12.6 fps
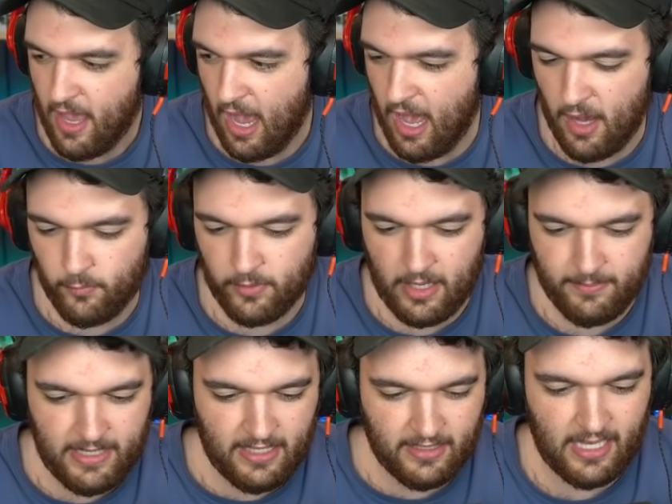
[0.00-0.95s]
uh, where I'm
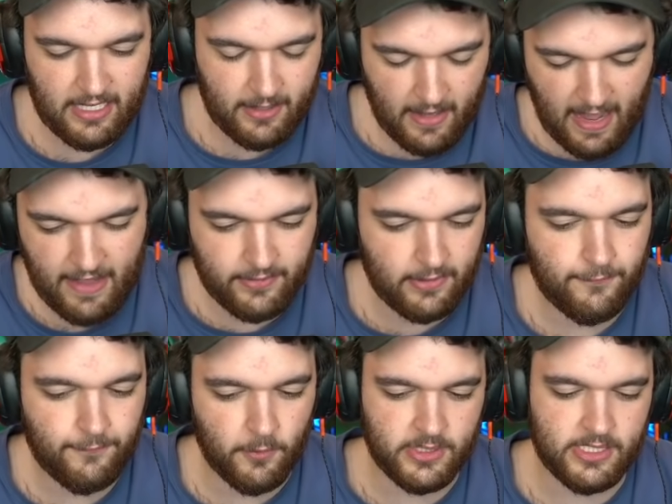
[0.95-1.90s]
not like having to
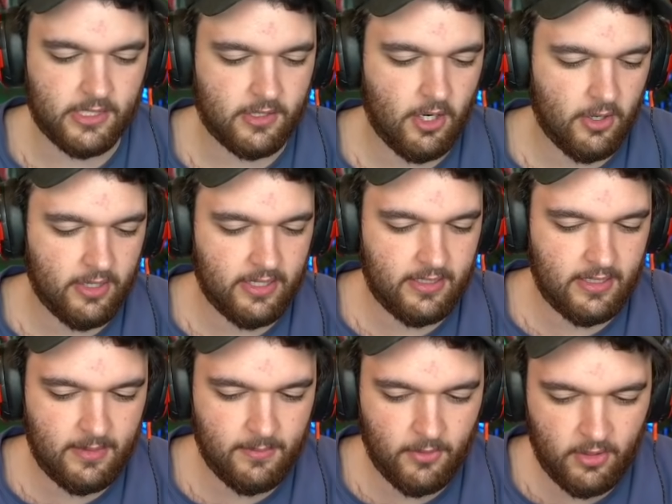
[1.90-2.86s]
force the card in
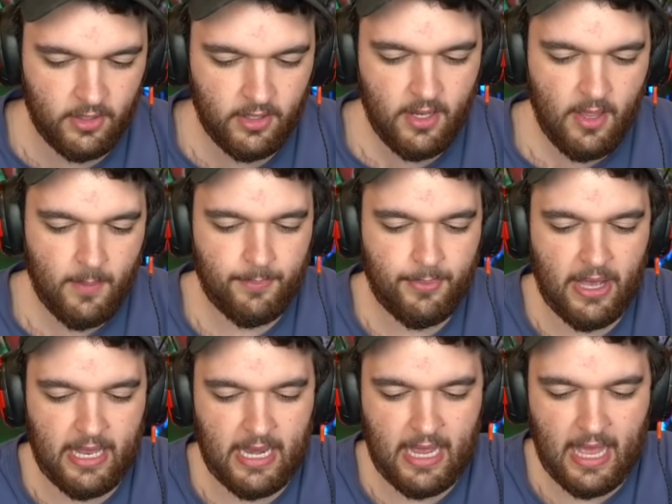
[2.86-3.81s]
anymore.
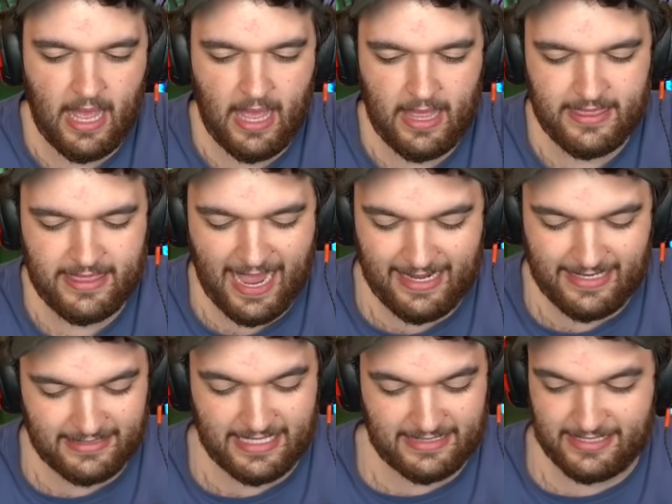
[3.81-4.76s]
But
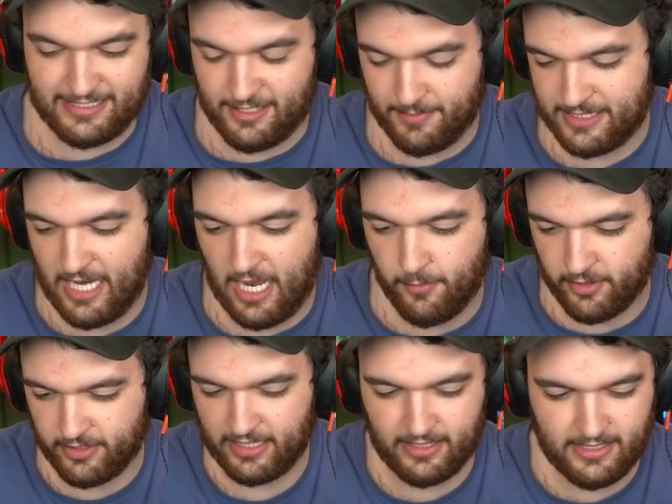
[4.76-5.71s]
that that system is not
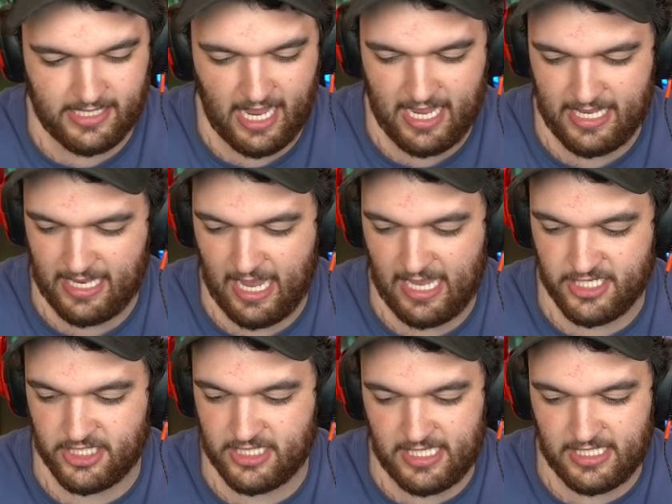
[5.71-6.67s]
working because I I
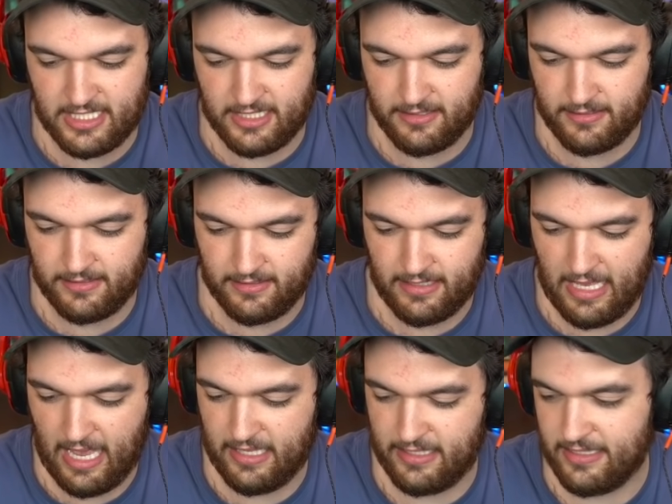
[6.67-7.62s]
just need to.
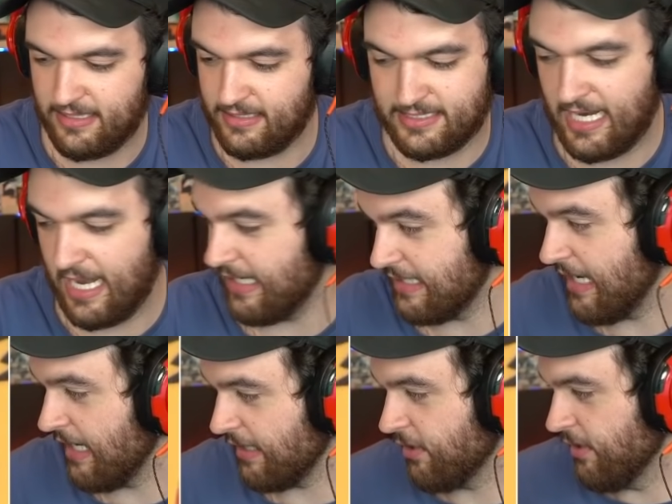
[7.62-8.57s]
I it's not
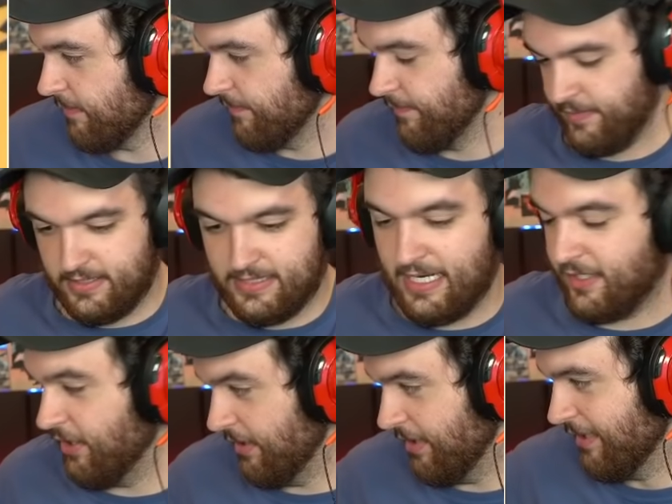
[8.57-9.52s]
not good. It's not
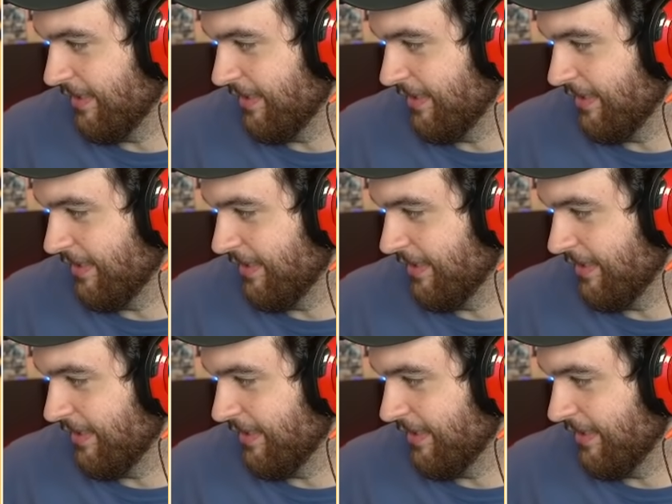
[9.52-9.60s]
good.